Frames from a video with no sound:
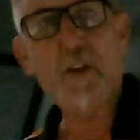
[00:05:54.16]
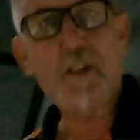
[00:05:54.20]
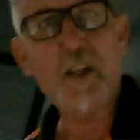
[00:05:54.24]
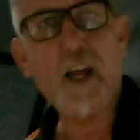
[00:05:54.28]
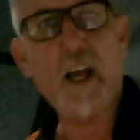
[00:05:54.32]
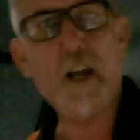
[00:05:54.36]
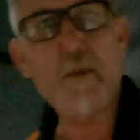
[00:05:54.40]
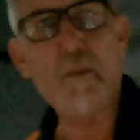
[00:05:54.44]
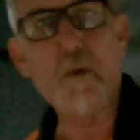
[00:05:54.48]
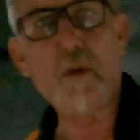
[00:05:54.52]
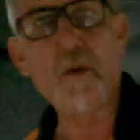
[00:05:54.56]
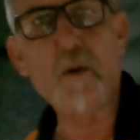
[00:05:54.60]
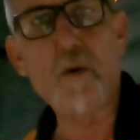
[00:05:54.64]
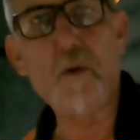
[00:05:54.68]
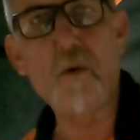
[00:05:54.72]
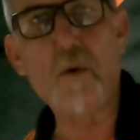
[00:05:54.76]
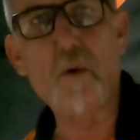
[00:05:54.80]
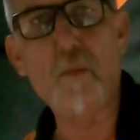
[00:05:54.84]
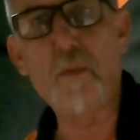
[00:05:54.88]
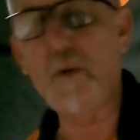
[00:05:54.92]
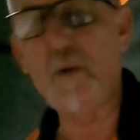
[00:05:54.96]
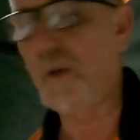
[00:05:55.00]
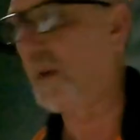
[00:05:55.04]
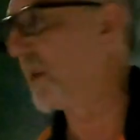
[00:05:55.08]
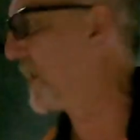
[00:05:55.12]
table at all,
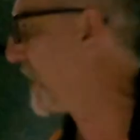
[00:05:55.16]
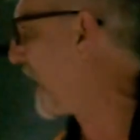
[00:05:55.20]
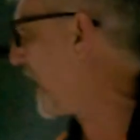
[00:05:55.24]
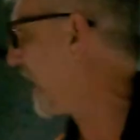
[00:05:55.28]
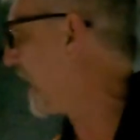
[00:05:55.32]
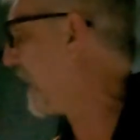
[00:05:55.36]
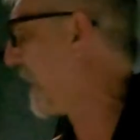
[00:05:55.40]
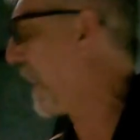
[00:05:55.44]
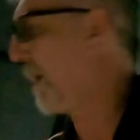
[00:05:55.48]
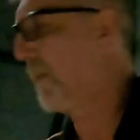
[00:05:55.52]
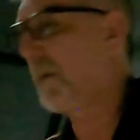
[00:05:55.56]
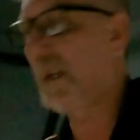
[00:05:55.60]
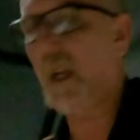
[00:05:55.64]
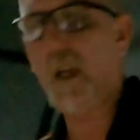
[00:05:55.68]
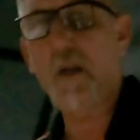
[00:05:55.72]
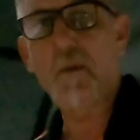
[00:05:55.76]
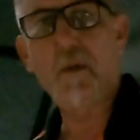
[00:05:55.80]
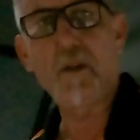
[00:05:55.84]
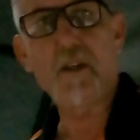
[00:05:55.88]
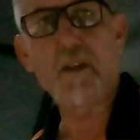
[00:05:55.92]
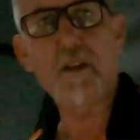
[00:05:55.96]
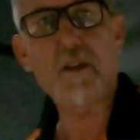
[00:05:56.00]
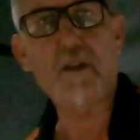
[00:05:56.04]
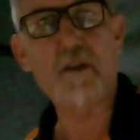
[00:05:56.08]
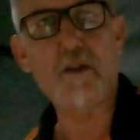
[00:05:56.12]
because the Alu-Cab
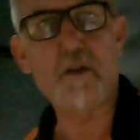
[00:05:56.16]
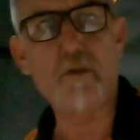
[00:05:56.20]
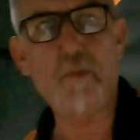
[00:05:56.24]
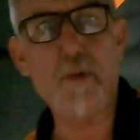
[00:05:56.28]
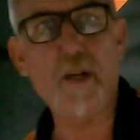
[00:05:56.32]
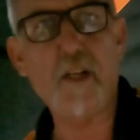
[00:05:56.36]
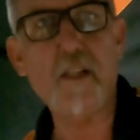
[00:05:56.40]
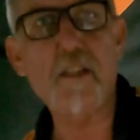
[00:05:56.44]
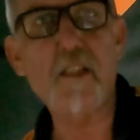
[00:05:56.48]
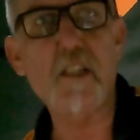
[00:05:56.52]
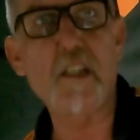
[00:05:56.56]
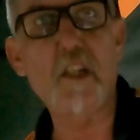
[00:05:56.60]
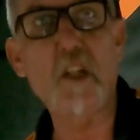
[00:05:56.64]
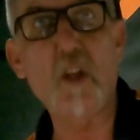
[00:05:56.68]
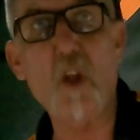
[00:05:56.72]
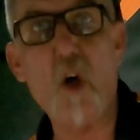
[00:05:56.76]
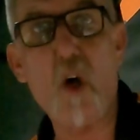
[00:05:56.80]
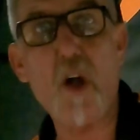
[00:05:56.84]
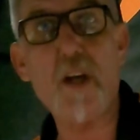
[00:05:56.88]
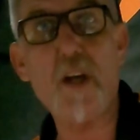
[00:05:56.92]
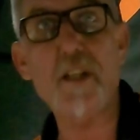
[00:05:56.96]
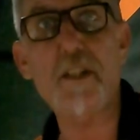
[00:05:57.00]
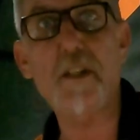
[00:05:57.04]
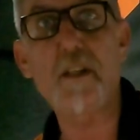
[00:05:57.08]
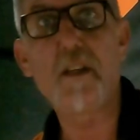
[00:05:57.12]
table is a tremendously
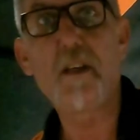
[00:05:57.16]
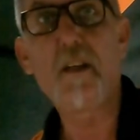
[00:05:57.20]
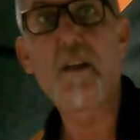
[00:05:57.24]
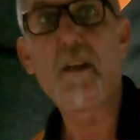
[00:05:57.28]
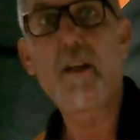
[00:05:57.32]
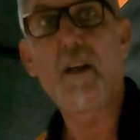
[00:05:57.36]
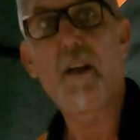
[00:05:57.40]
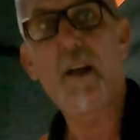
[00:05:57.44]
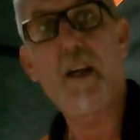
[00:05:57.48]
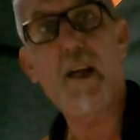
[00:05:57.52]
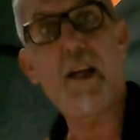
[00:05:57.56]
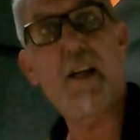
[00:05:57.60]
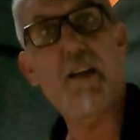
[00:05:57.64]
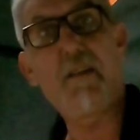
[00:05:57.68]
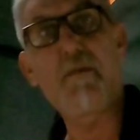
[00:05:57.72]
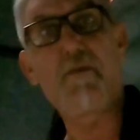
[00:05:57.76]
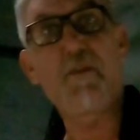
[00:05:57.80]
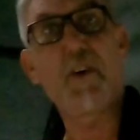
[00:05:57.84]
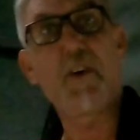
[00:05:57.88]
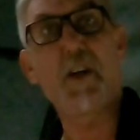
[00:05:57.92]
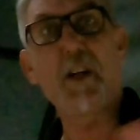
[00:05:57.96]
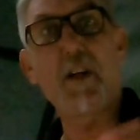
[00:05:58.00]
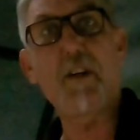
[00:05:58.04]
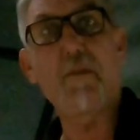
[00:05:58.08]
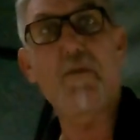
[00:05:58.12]
light and
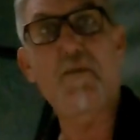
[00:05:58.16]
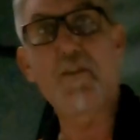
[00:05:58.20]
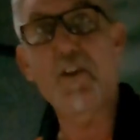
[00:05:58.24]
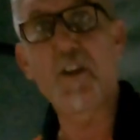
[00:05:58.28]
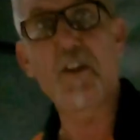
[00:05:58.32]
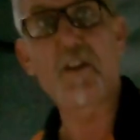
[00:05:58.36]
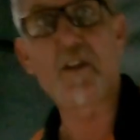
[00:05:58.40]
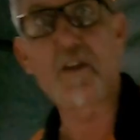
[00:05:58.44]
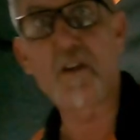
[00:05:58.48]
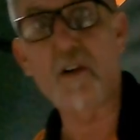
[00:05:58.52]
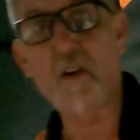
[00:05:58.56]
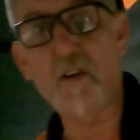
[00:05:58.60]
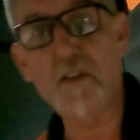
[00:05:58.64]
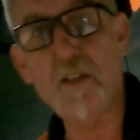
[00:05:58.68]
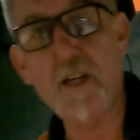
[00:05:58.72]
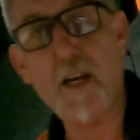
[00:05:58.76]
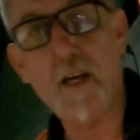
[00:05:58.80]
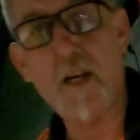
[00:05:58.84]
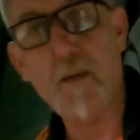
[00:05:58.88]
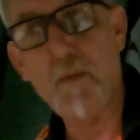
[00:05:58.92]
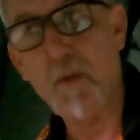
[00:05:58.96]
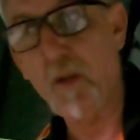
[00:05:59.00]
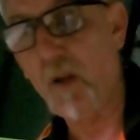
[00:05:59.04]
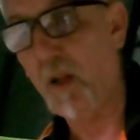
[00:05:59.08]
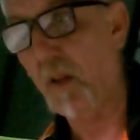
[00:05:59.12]
very versatile
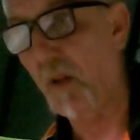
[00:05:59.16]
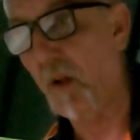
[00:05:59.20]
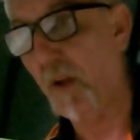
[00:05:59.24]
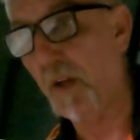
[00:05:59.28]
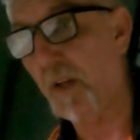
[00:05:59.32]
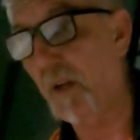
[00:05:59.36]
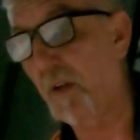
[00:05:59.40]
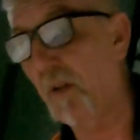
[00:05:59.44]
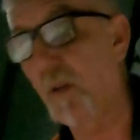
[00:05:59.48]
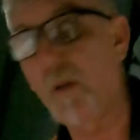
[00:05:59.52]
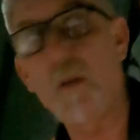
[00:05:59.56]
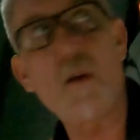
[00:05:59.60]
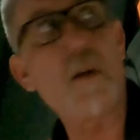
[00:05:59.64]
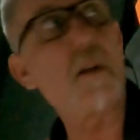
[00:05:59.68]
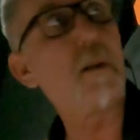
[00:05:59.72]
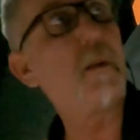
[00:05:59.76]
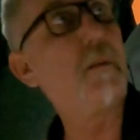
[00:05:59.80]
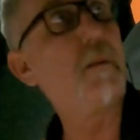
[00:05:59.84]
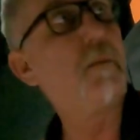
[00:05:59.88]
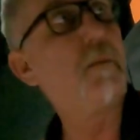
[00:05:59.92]
table. I like it a lot.